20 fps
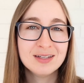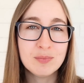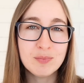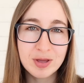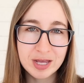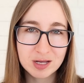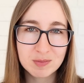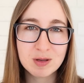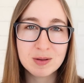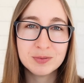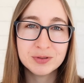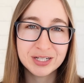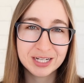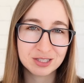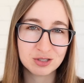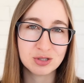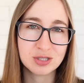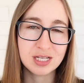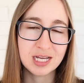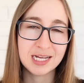make people
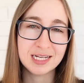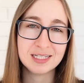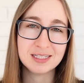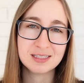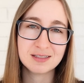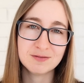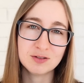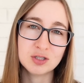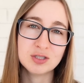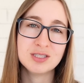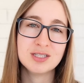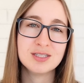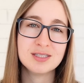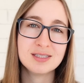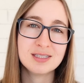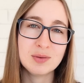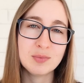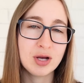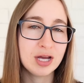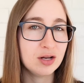exercise
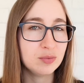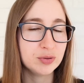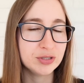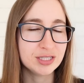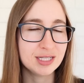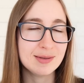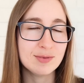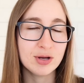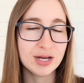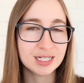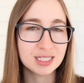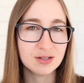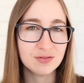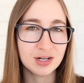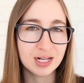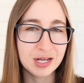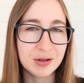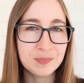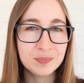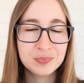versus some kind of placebo
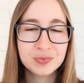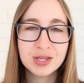activity.